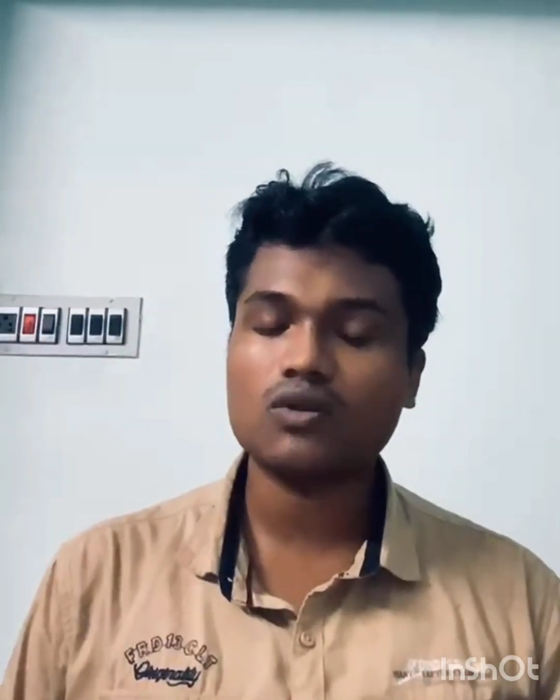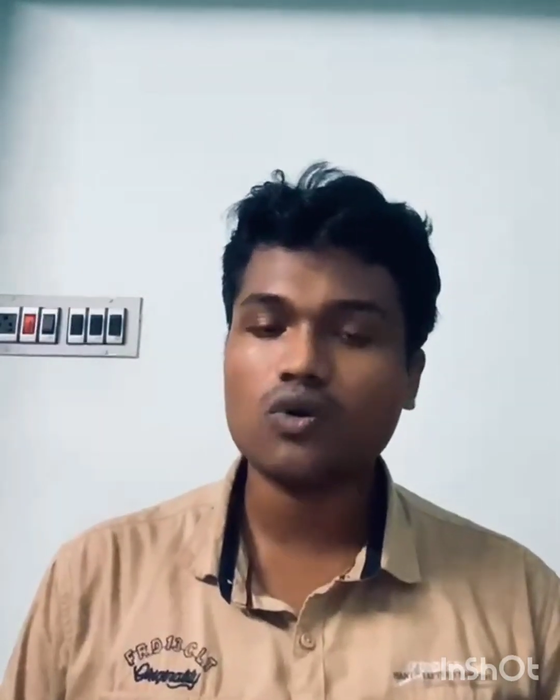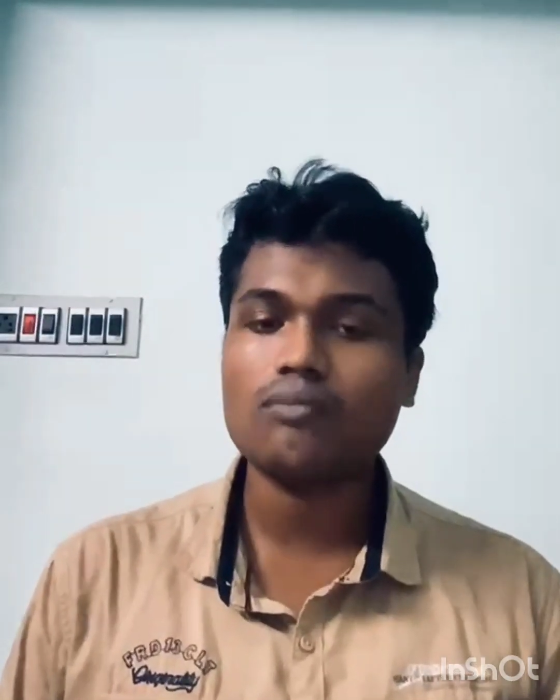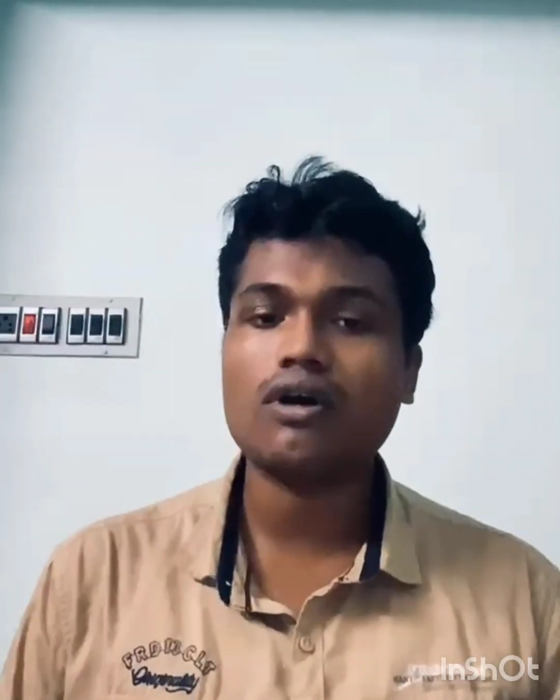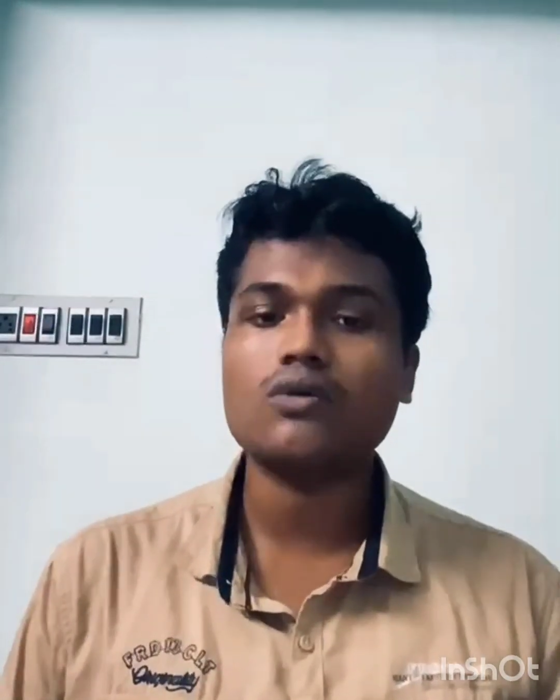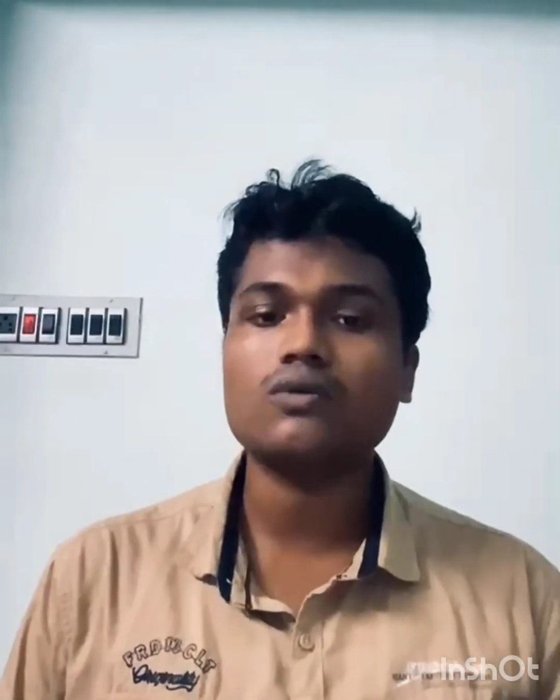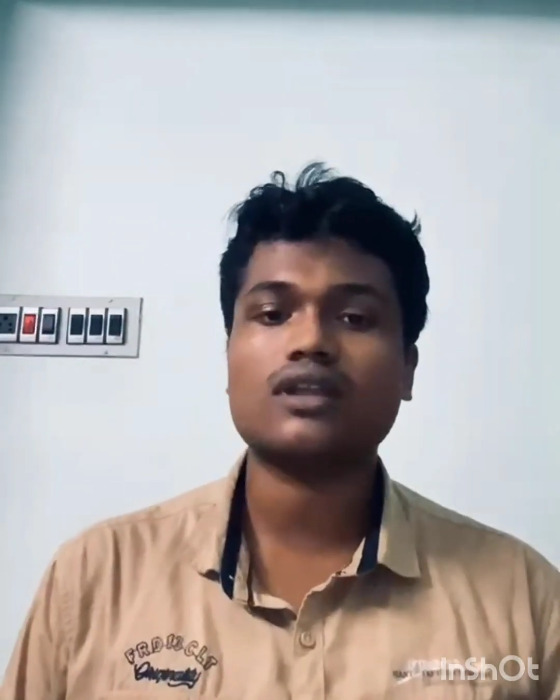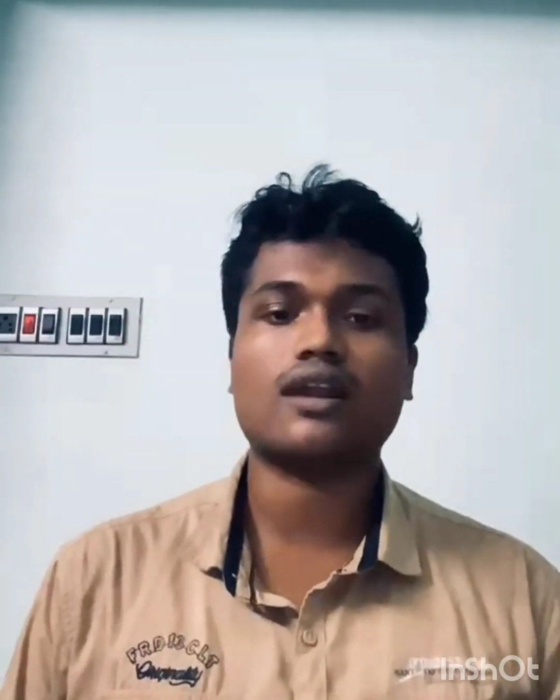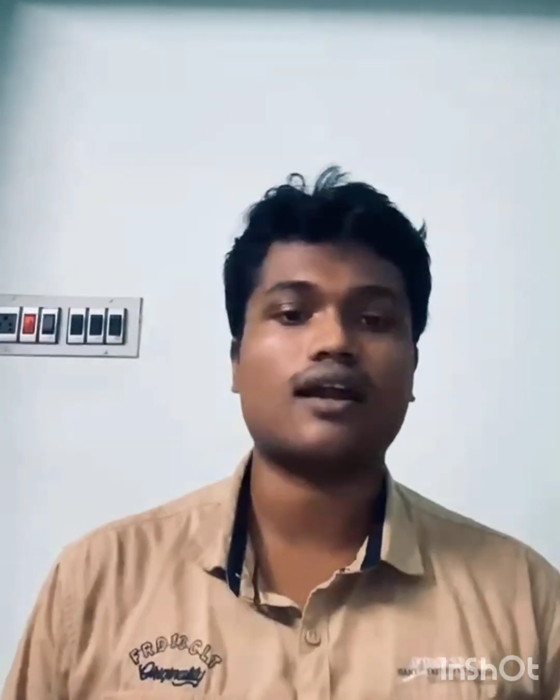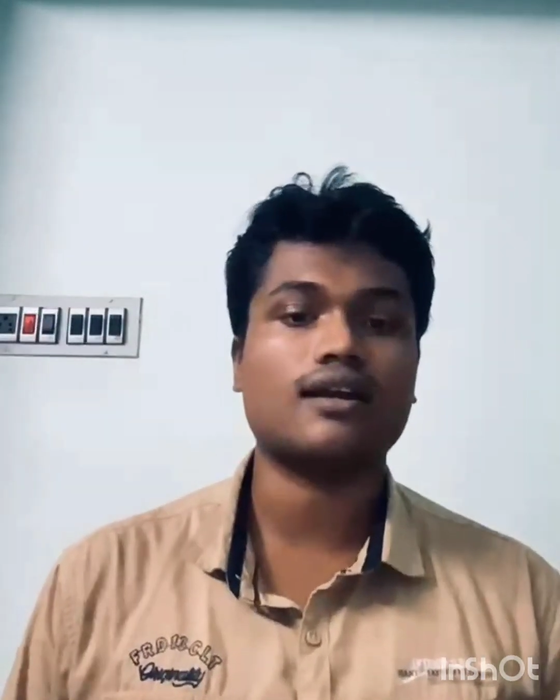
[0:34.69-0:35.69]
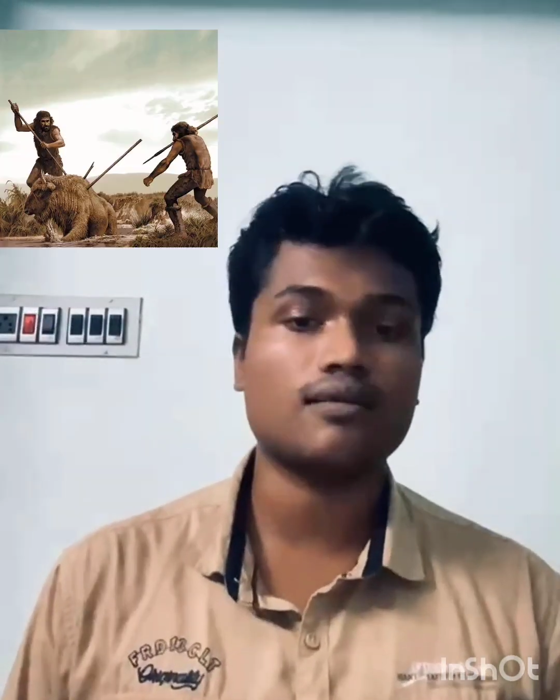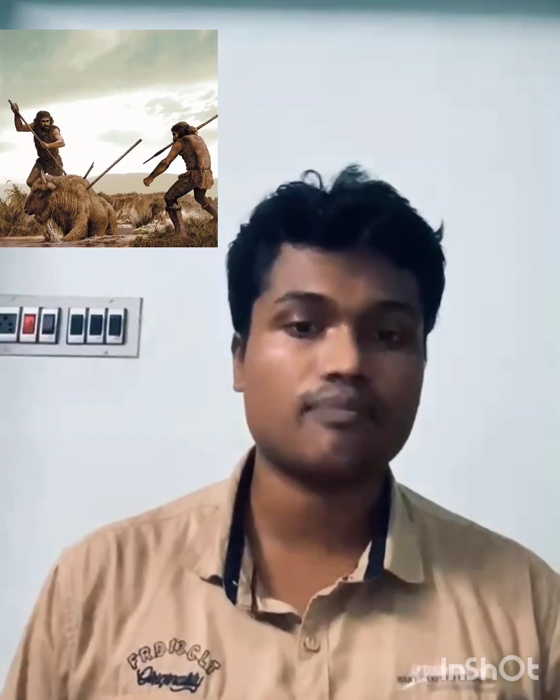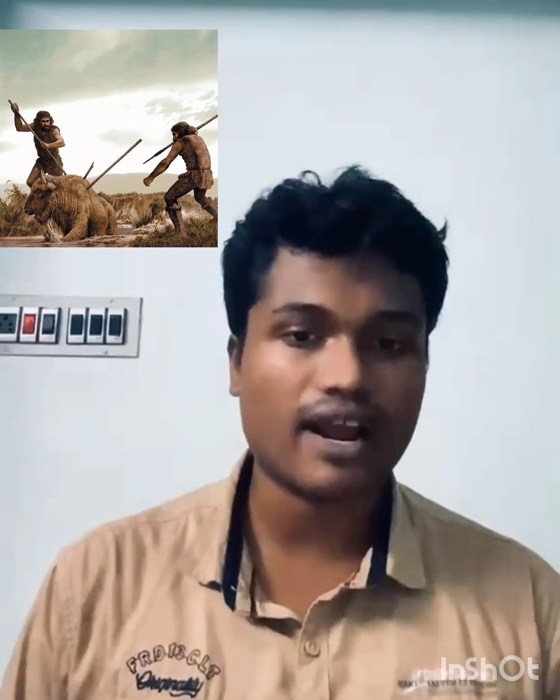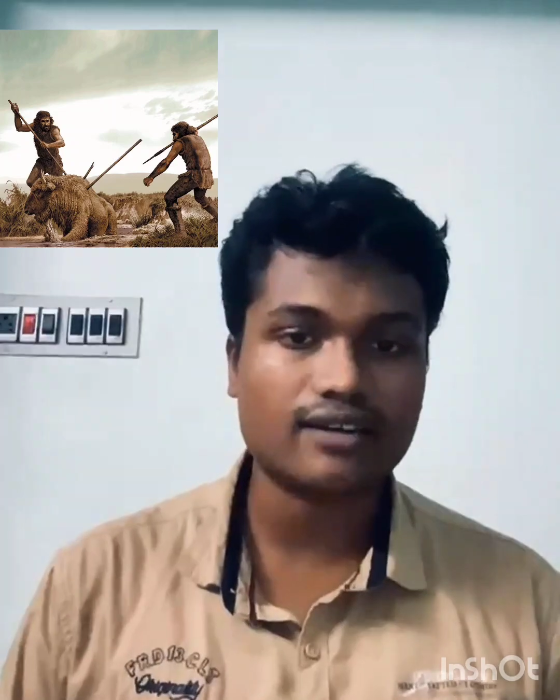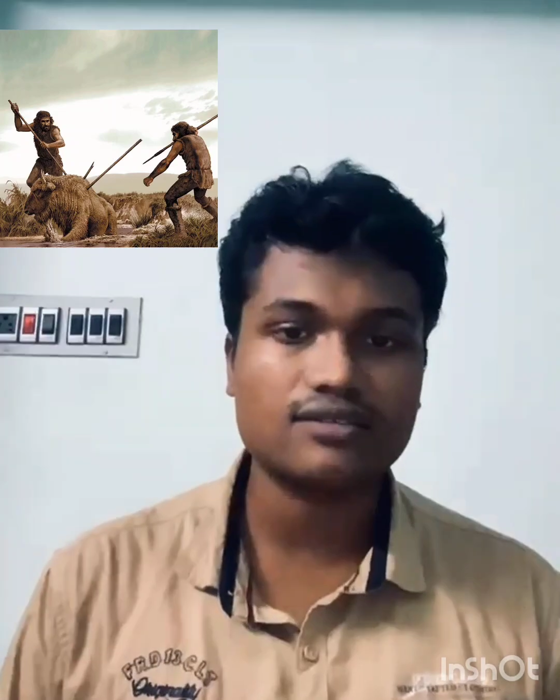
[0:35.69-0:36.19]
know about their hunting
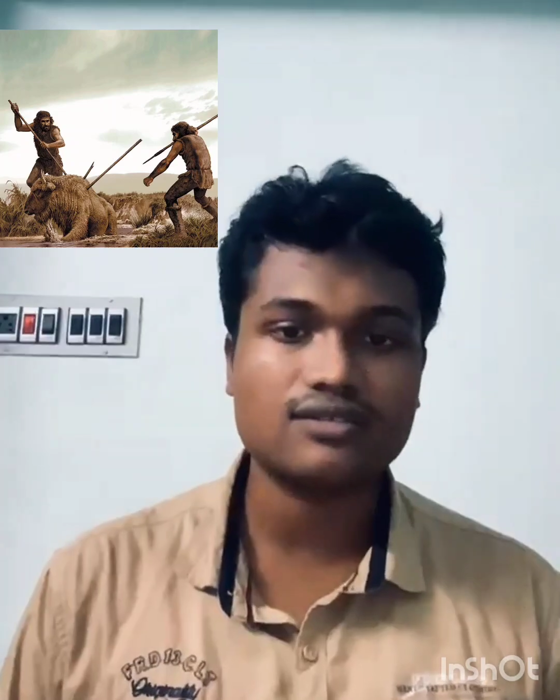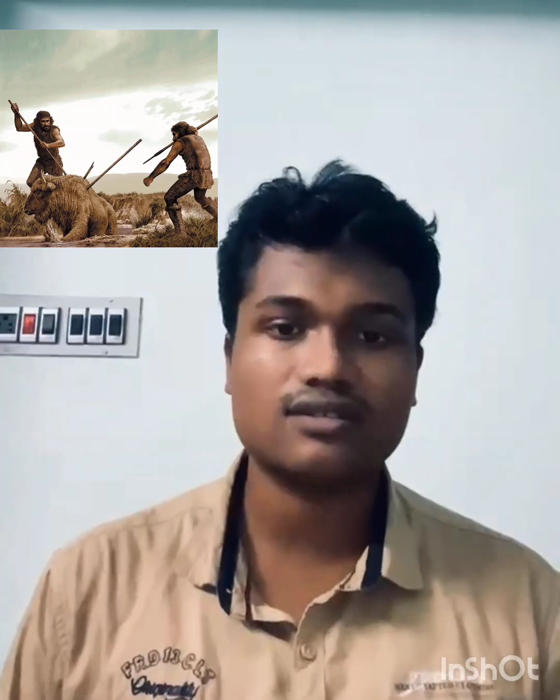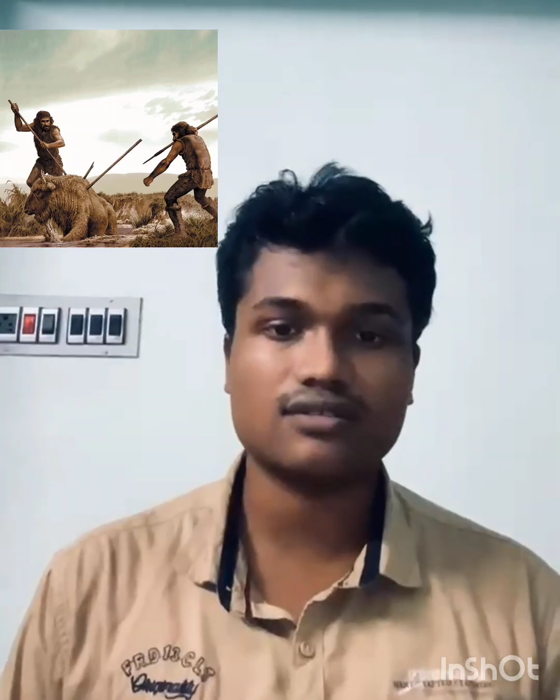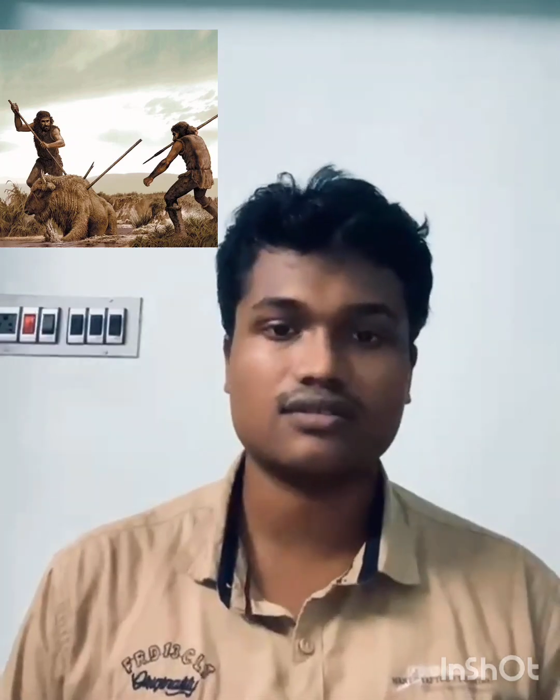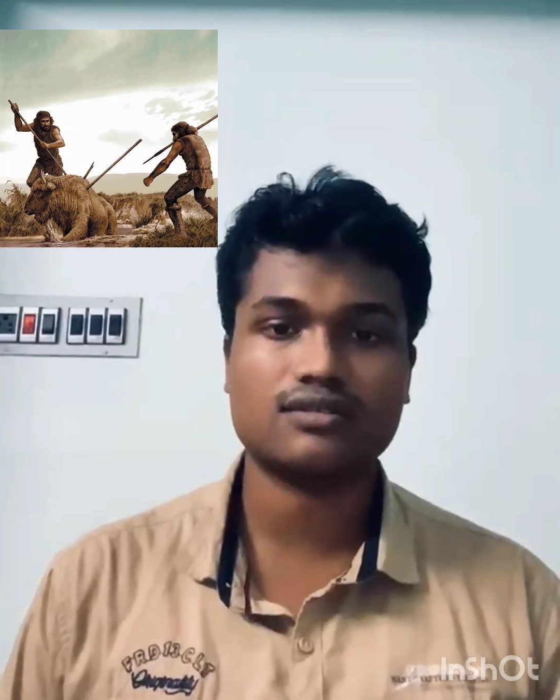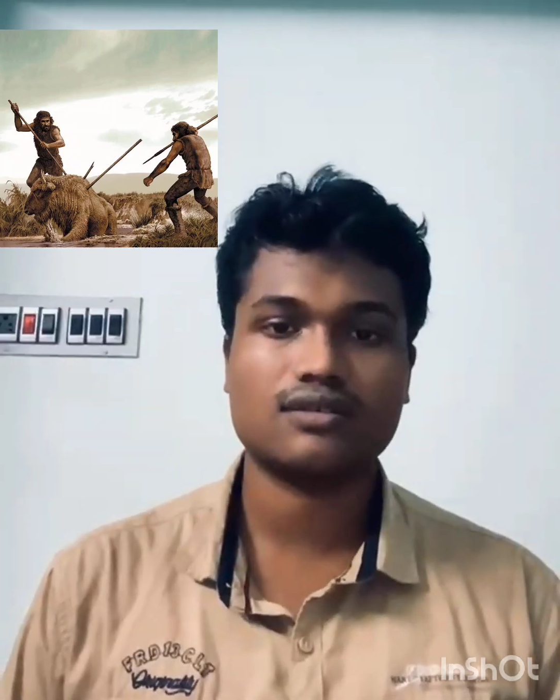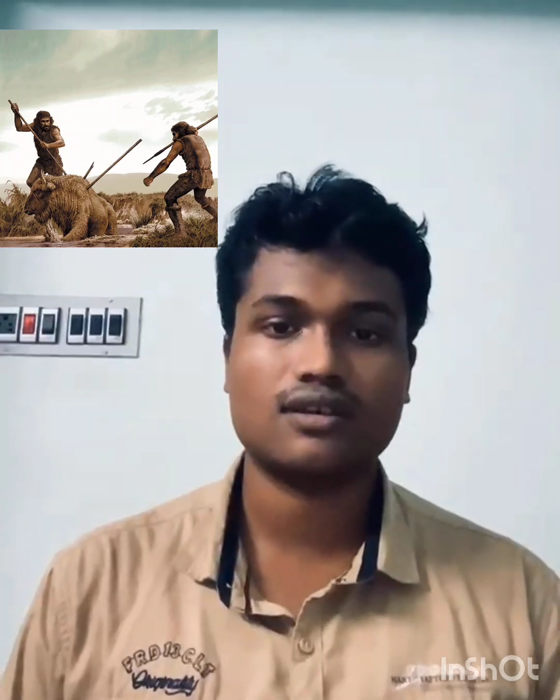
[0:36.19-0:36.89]
practices